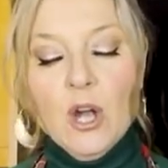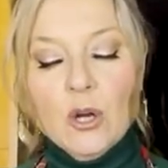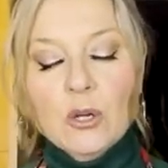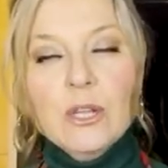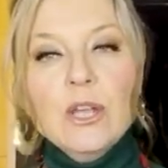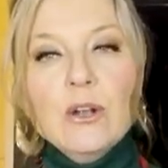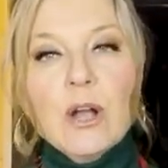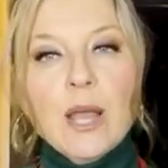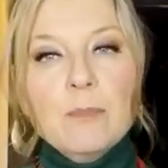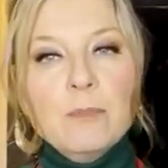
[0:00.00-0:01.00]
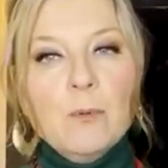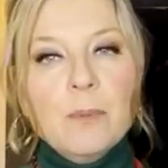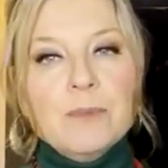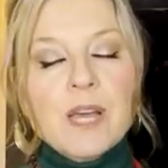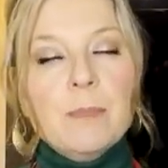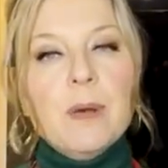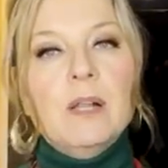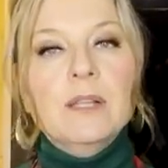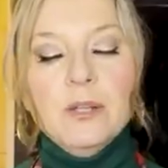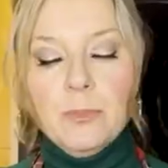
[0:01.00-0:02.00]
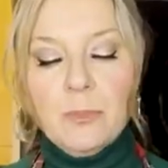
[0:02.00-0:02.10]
Earlier, I whipped up a little